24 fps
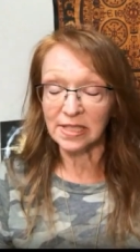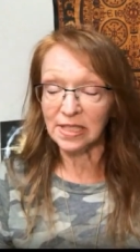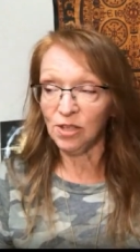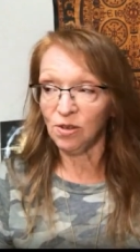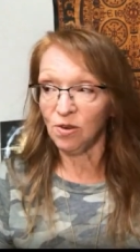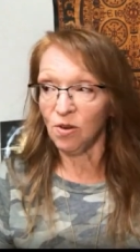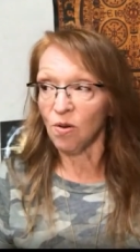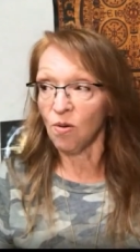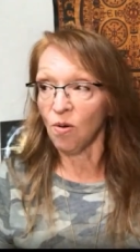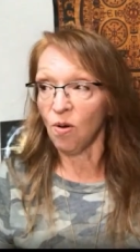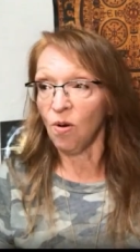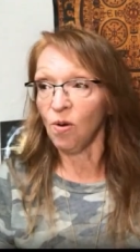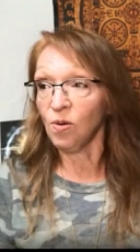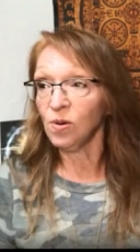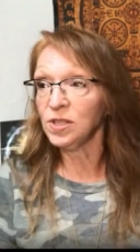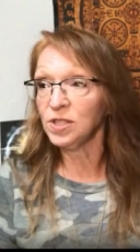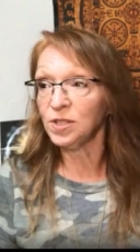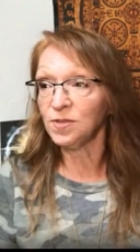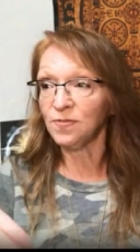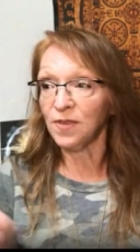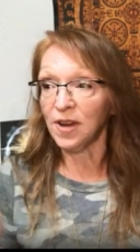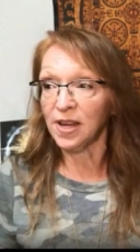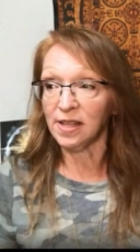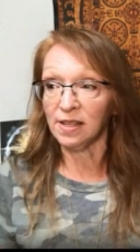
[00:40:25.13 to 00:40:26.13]
You don't
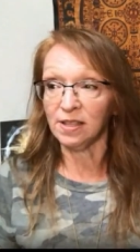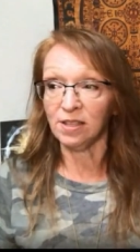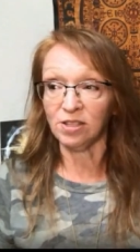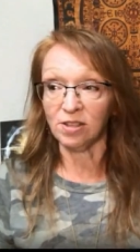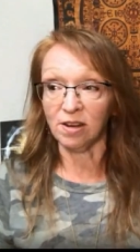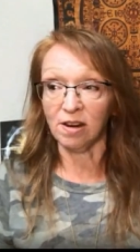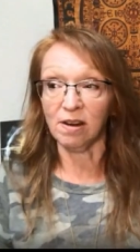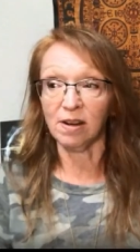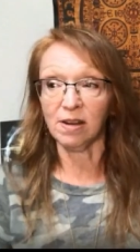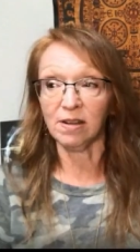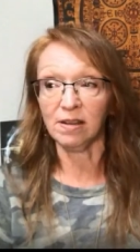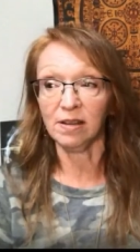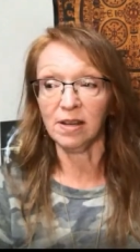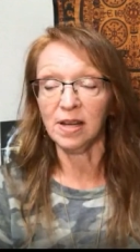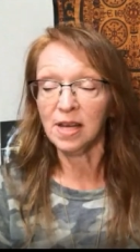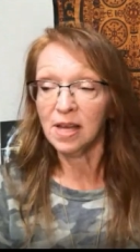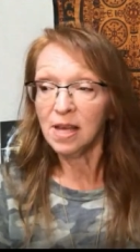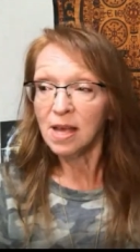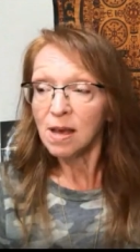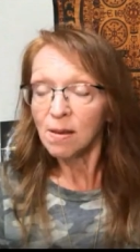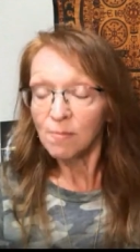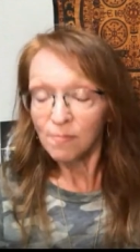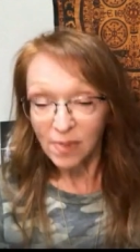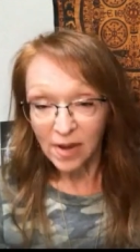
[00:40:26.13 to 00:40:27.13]
always find the target,
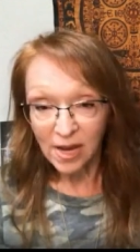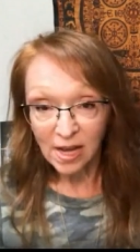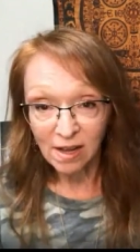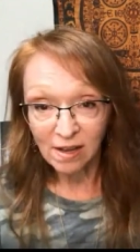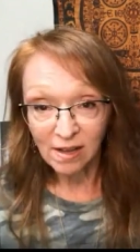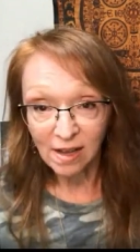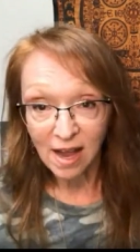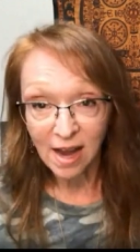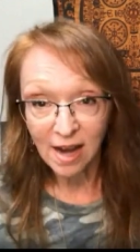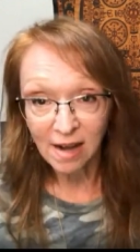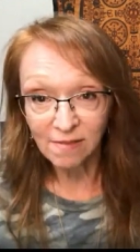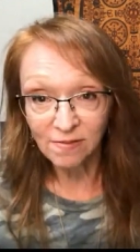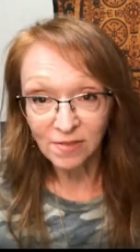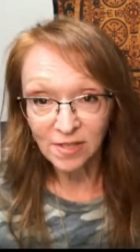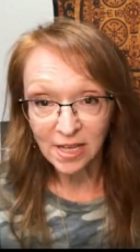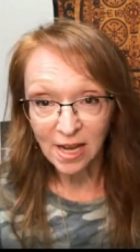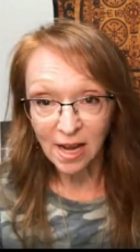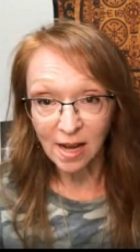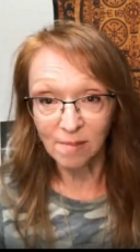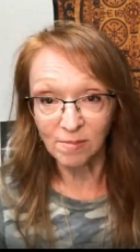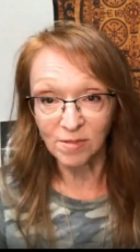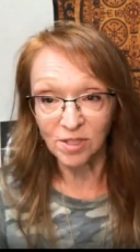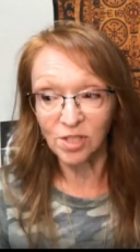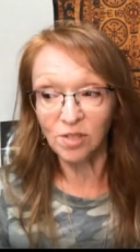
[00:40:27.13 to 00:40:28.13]
but a lot of
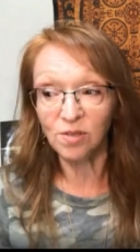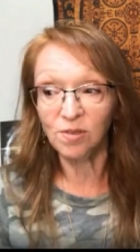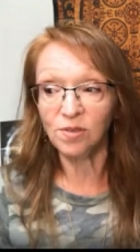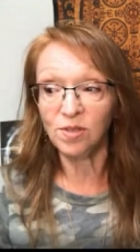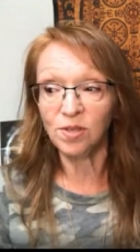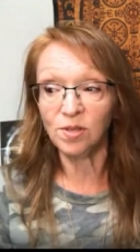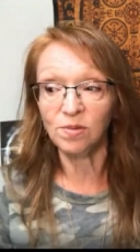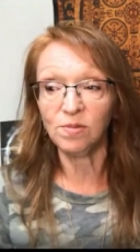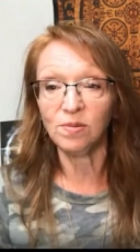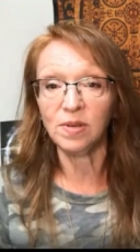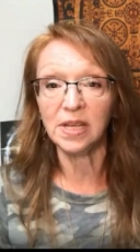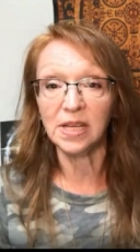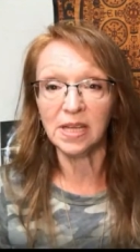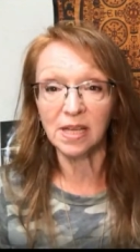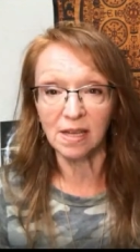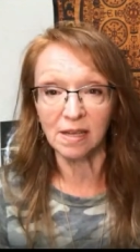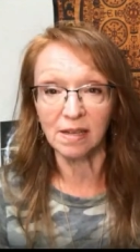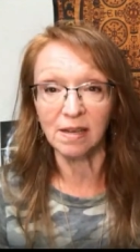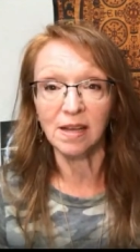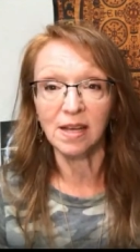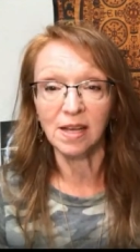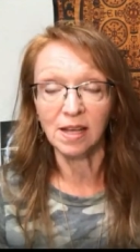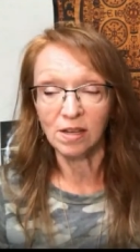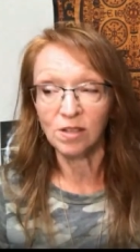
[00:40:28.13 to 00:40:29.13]
times you tune
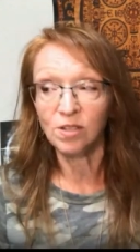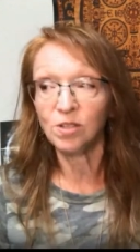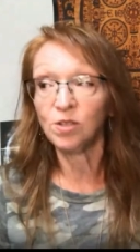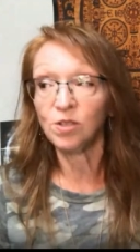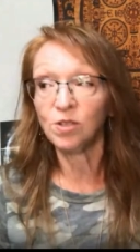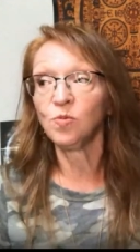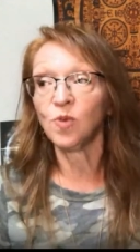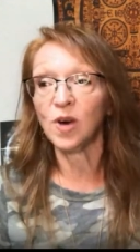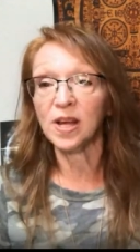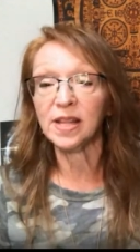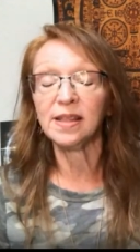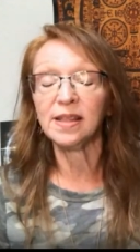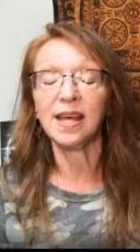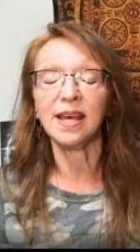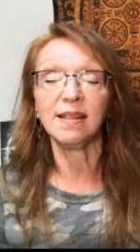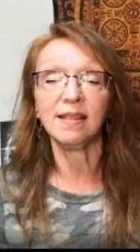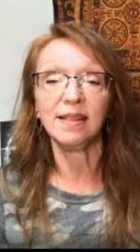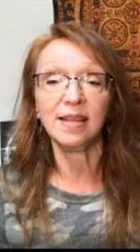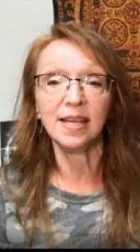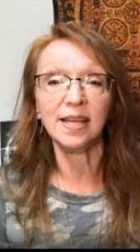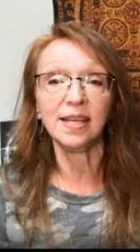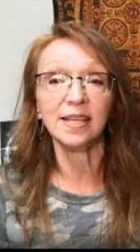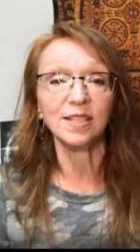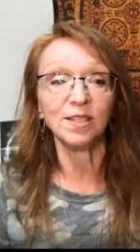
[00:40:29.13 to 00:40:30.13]
in to what that
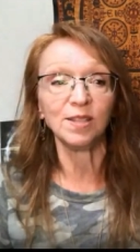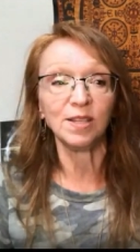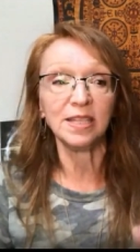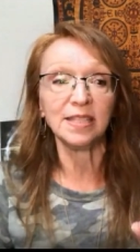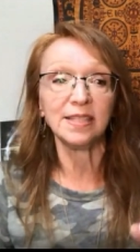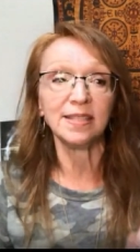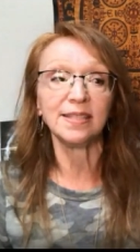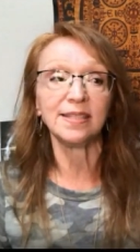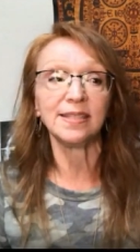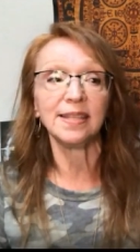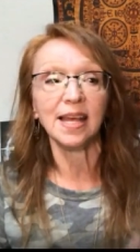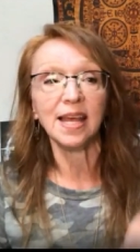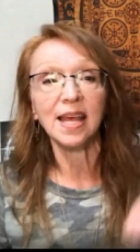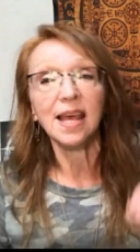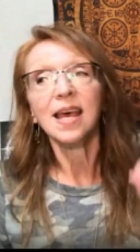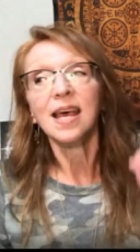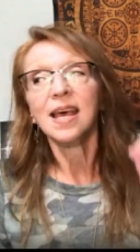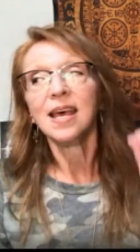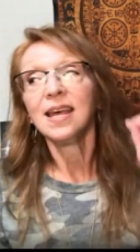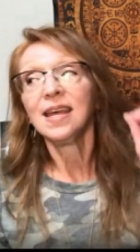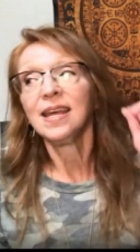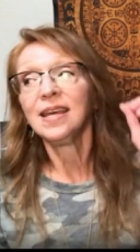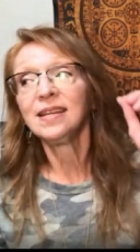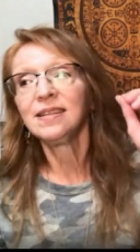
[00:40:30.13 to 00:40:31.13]
thing is. Its
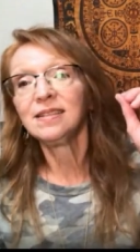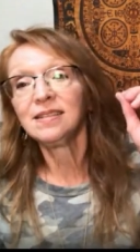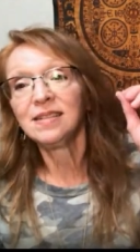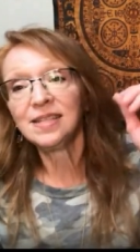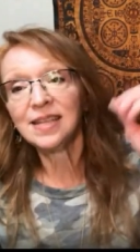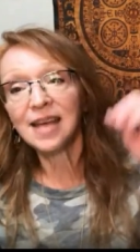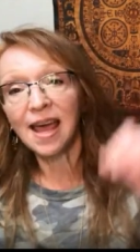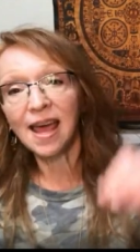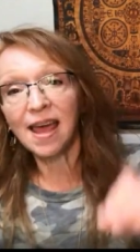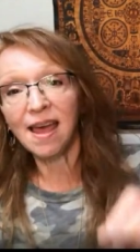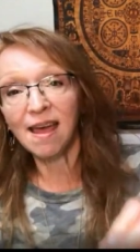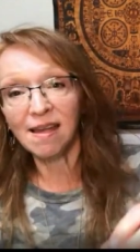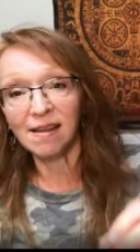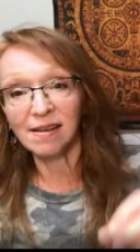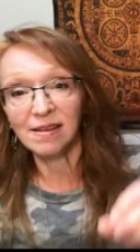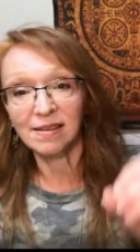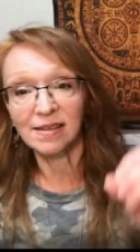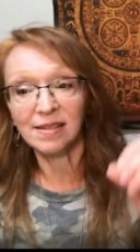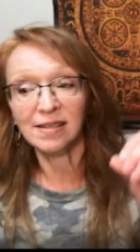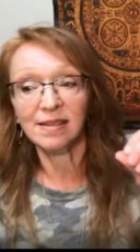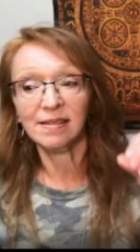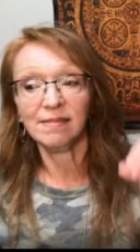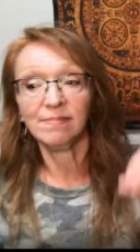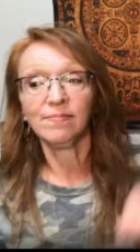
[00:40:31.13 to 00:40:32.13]

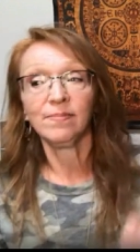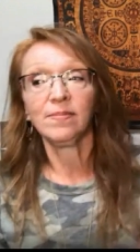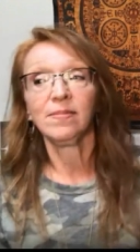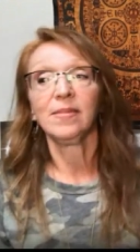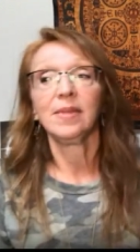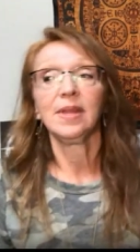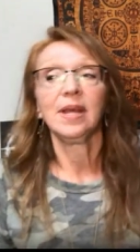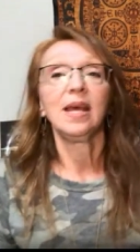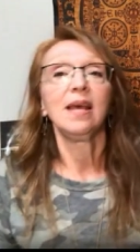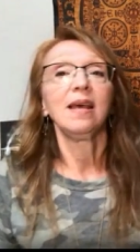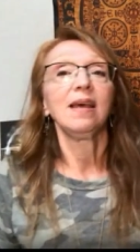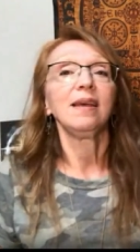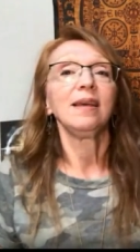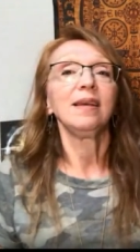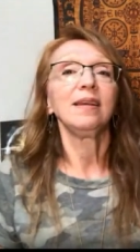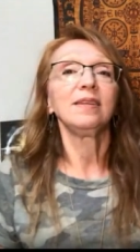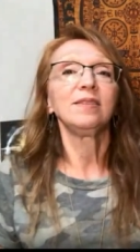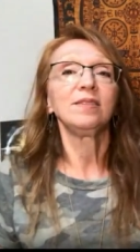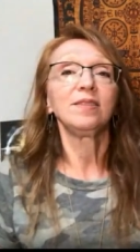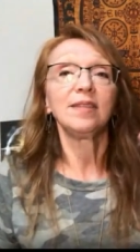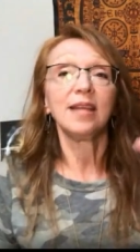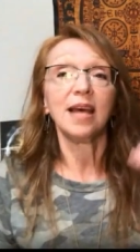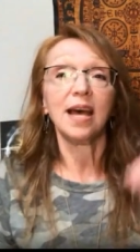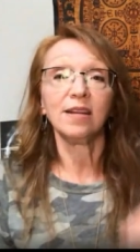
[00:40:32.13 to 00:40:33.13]
intent
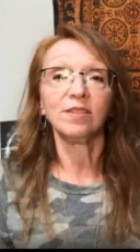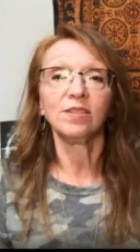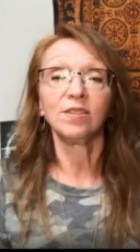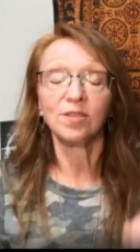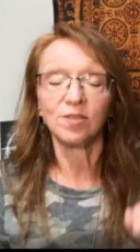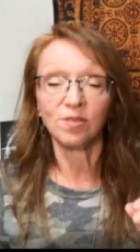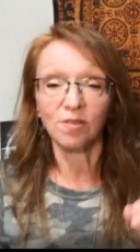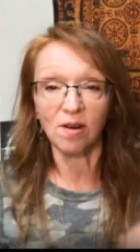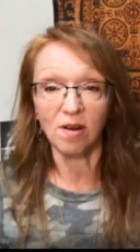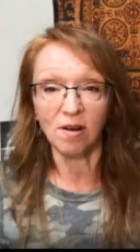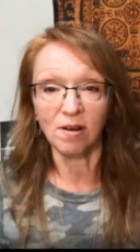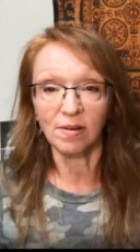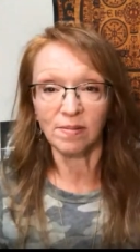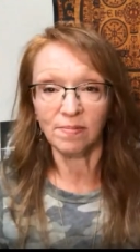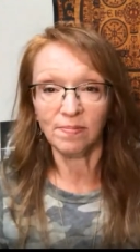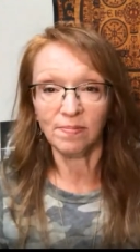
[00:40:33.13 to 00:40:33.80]
is that strong.